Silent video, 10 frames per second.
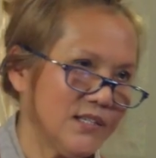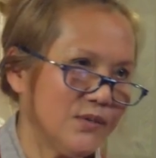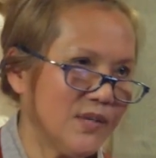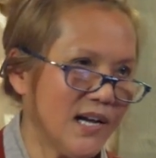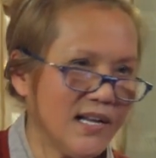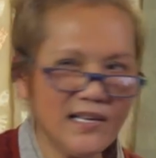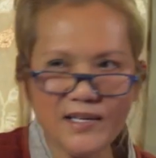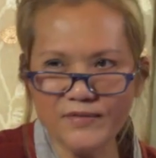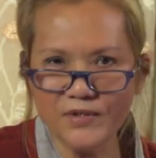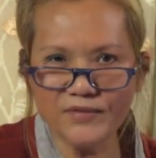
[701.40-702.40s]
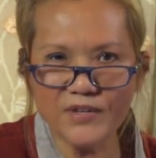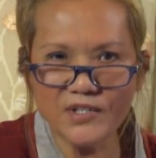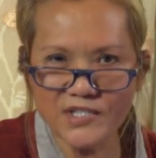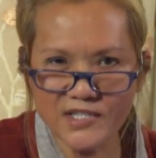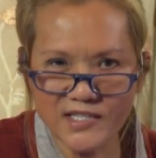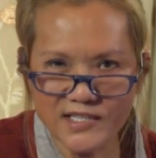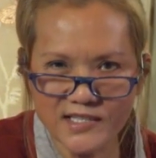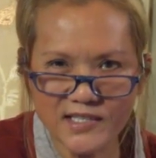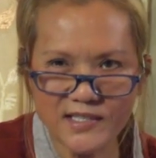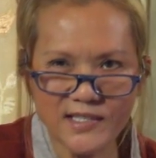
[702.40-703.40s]
to the higher level of
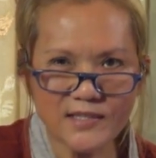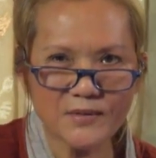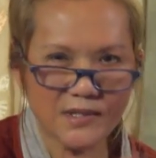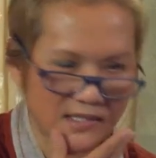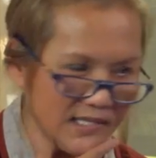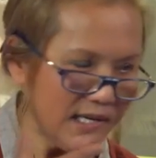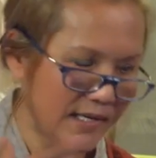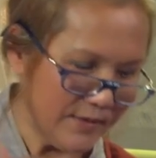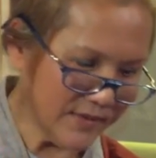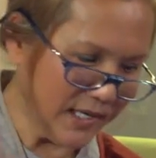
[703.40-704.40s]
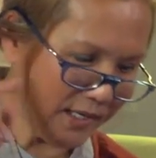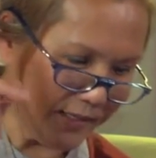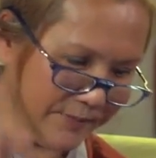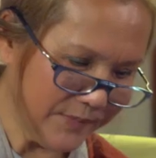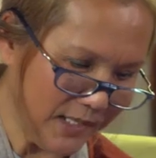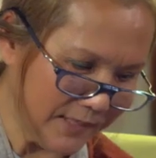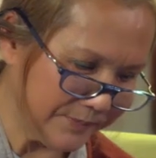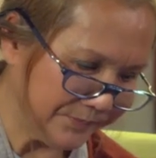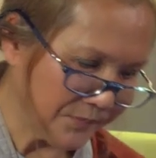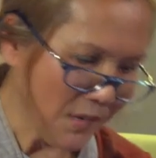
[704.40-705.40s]
consciousness. That's what they say. Okay, huh? Yeah.
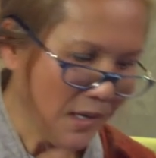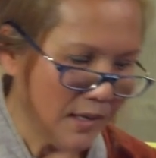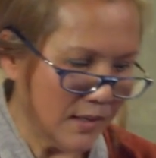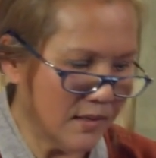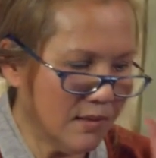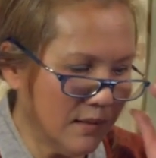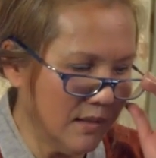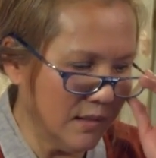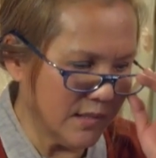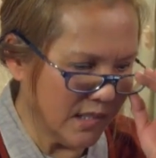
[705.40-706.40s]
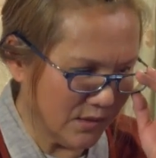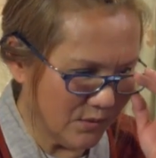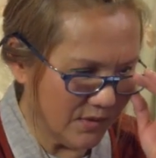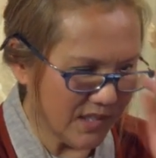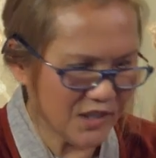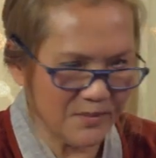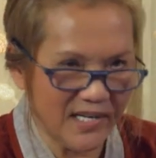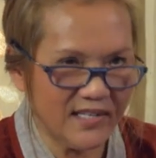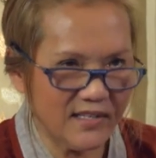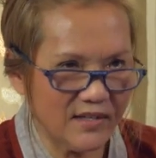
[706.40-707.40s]
Just to
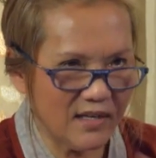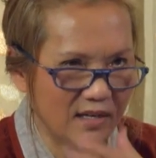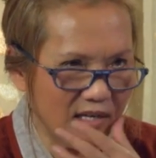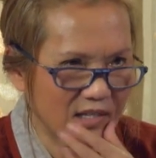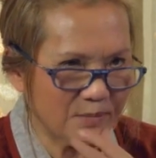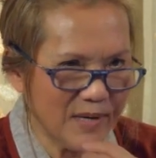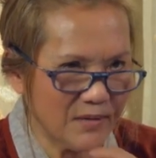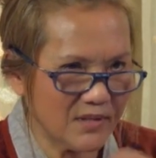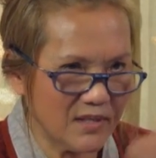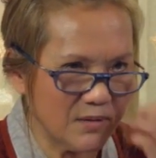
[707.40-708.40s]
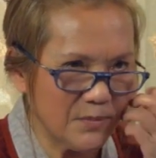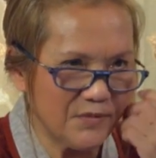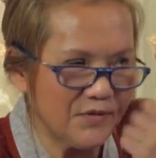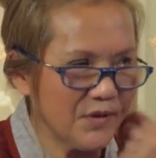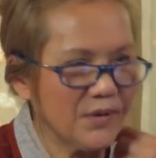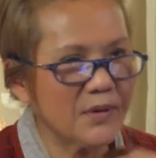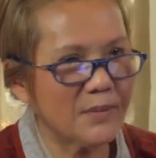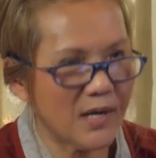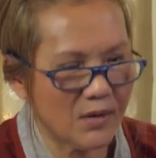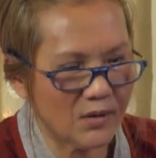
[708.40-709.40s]
expound a little bit further.
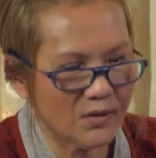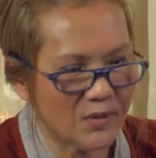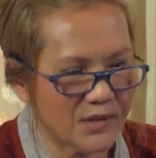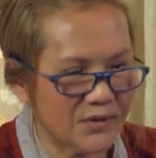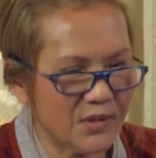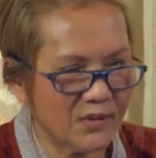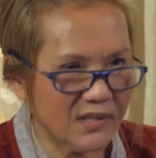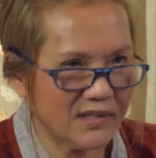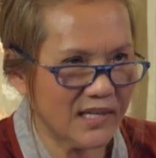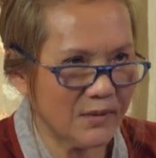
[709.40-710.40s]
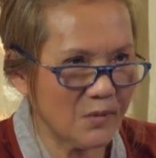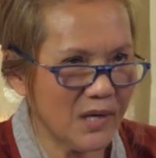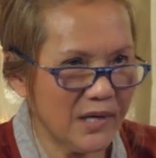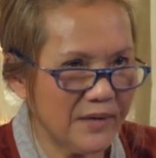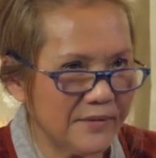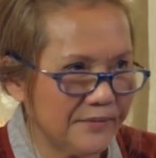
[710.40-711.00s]
Otherwise, you don't understand why